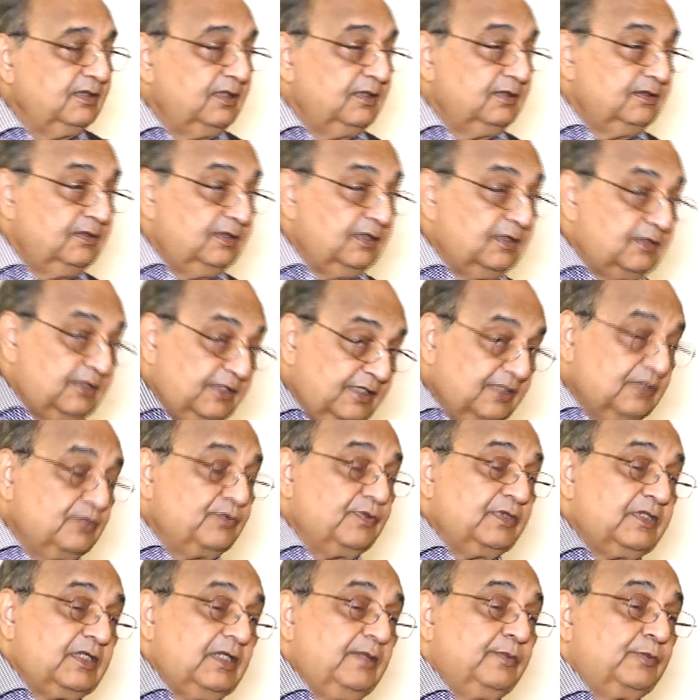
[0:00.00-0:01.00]
The things
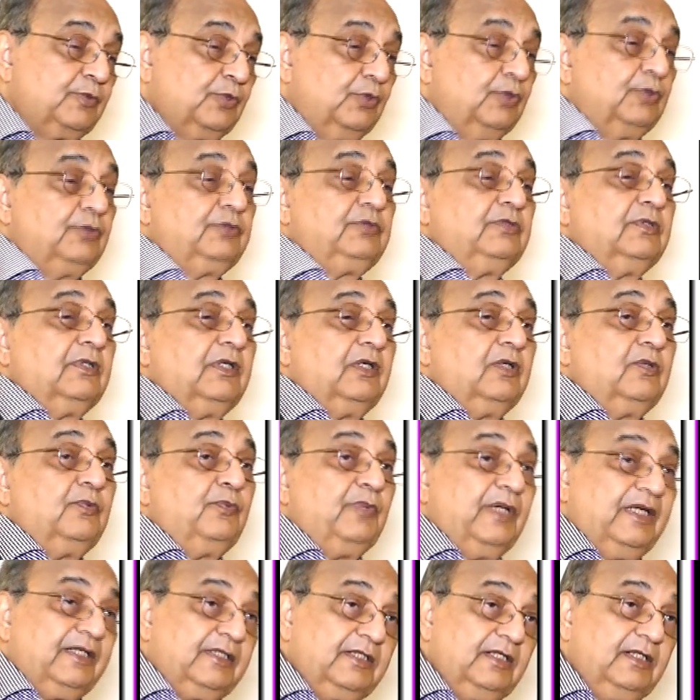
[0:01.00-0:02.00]
which I have told you now,
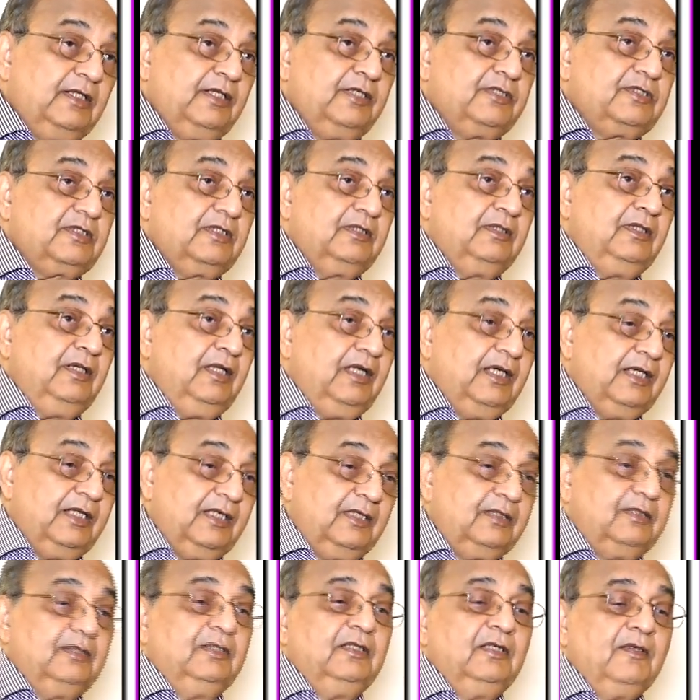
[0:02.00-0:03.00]
ventilation
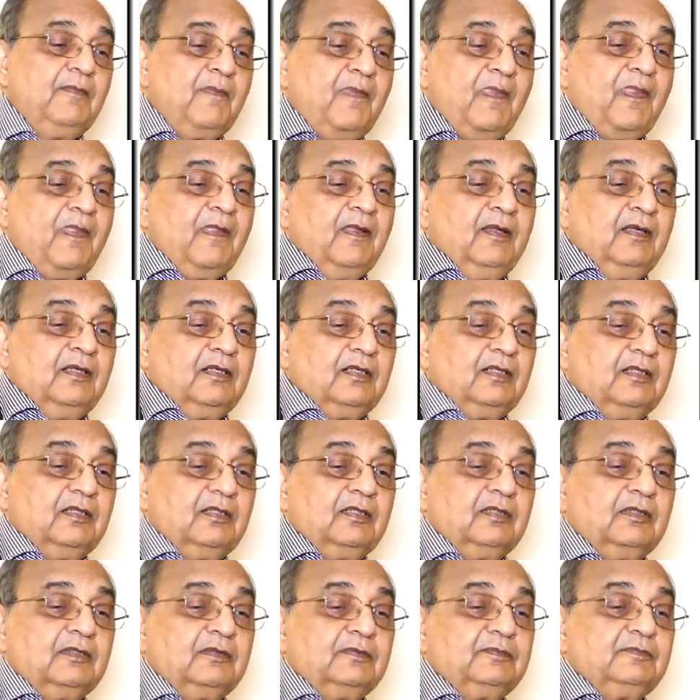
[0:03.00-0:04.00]
and
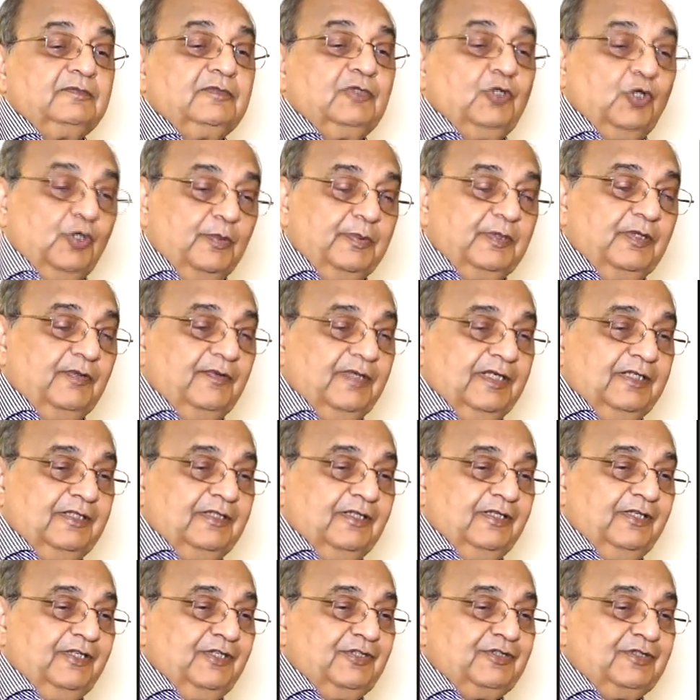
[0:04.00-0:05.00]
normal
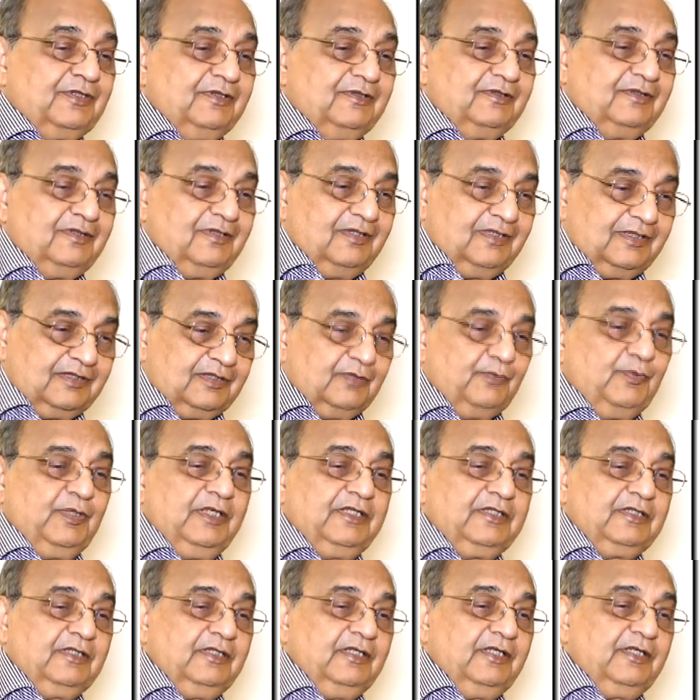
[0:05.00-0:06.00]
ventilation or the
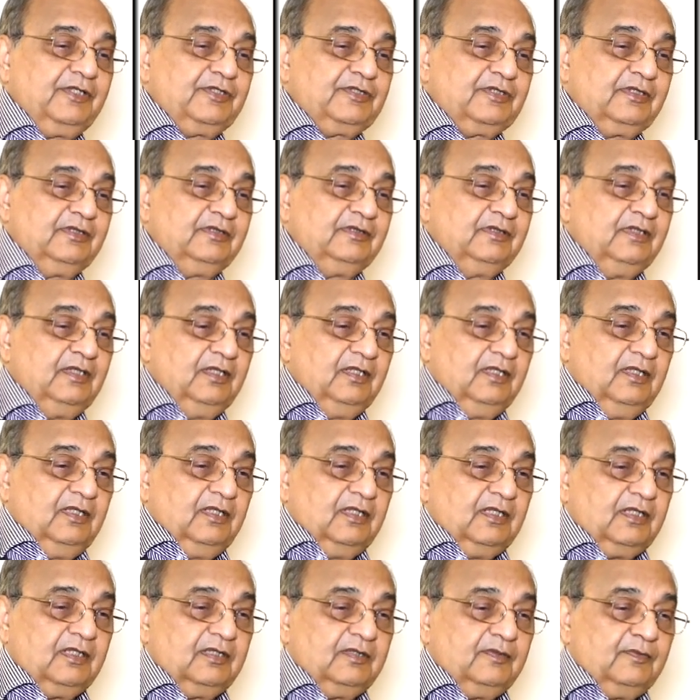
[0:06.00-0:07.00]
ventilation
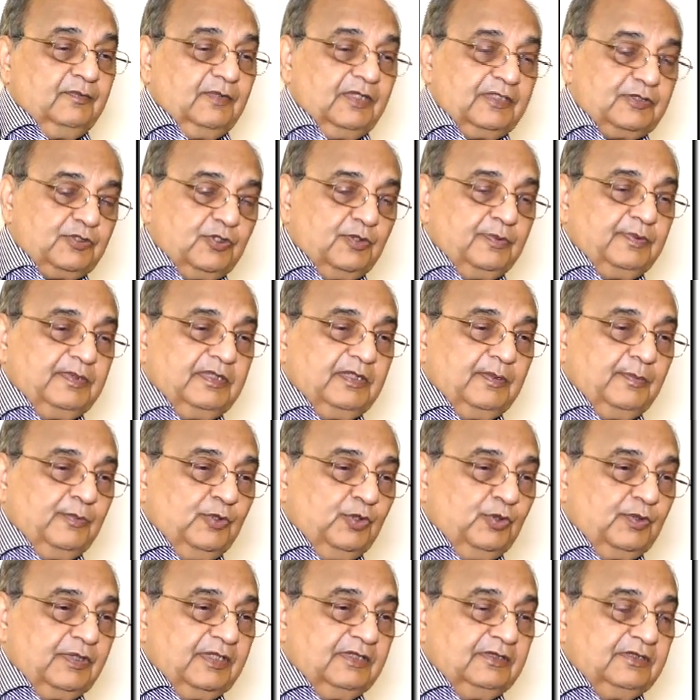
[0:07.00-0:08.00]
and what should be the
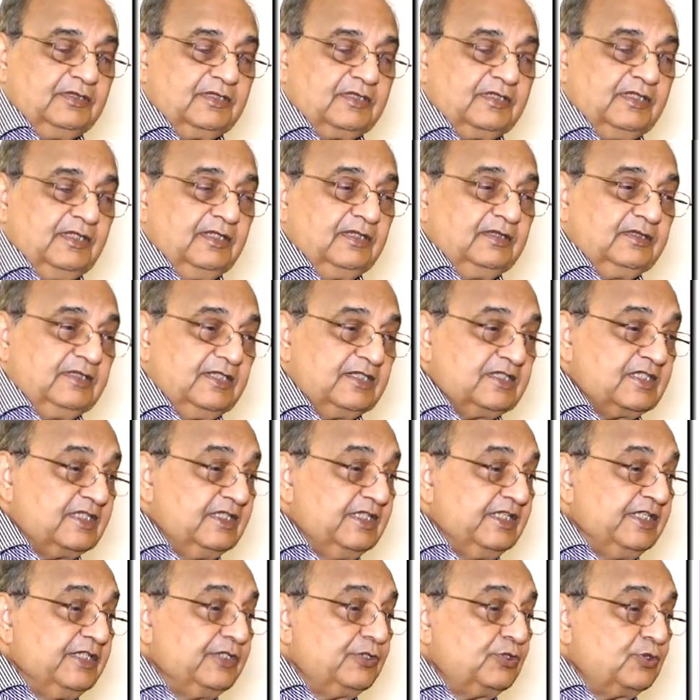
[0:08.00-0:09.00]
mode and the thing, this
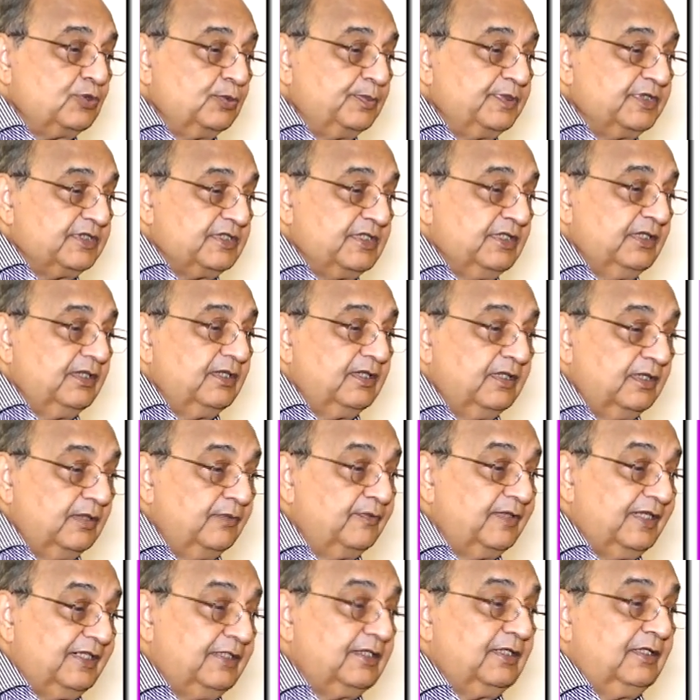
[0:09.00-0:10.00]
needs to be seen in a
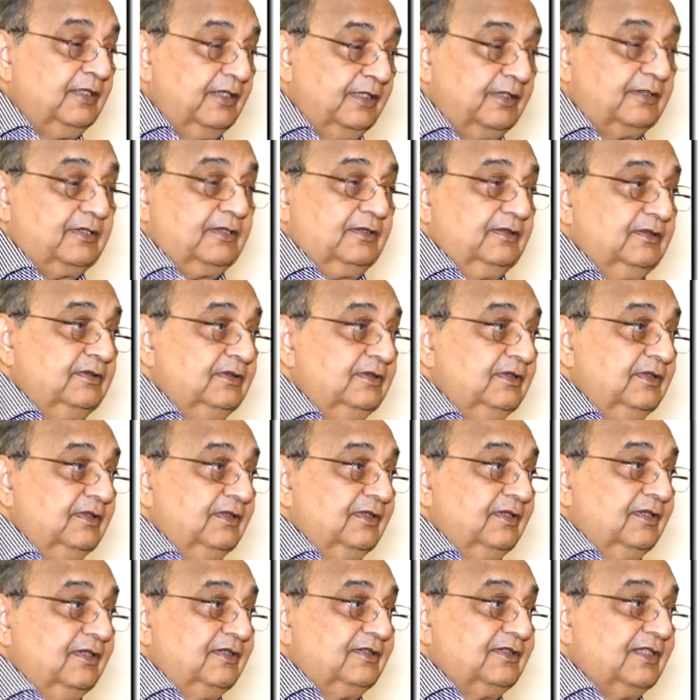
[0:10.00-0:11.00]
ventilator.
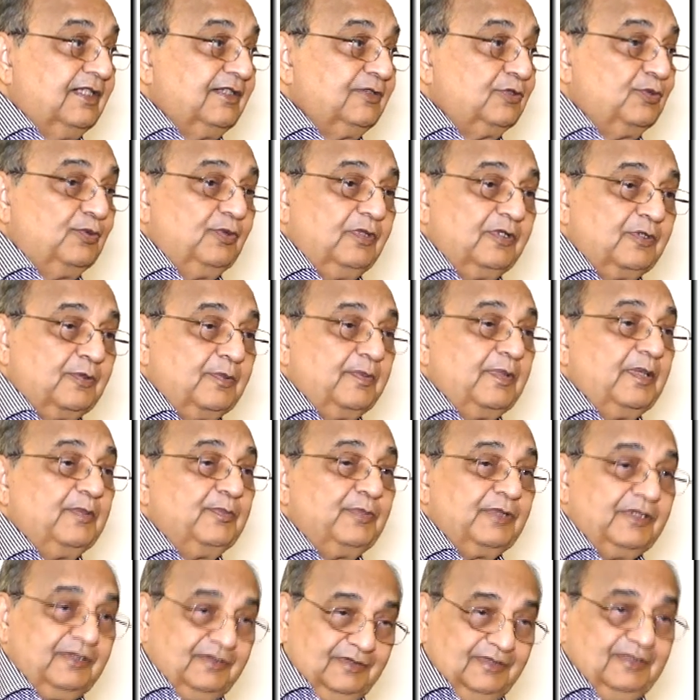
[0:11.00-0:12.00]
Then you will
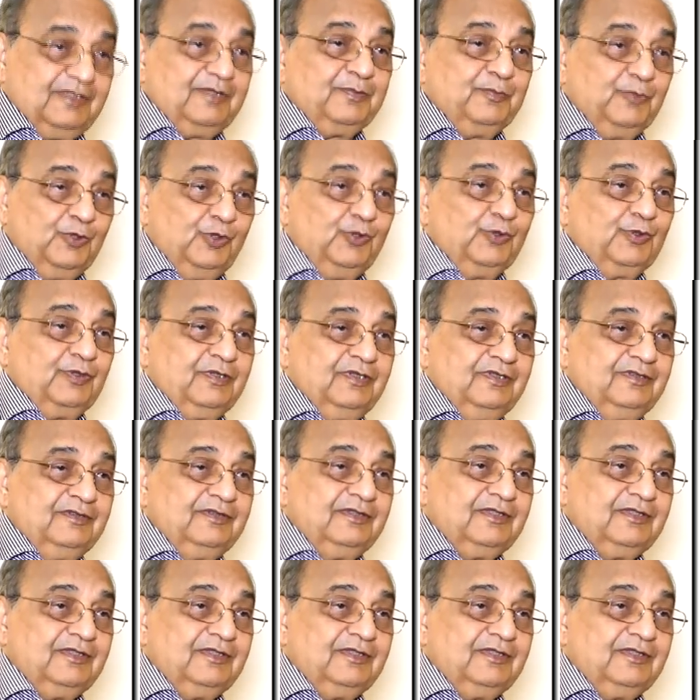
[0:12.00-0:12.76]
remember it more.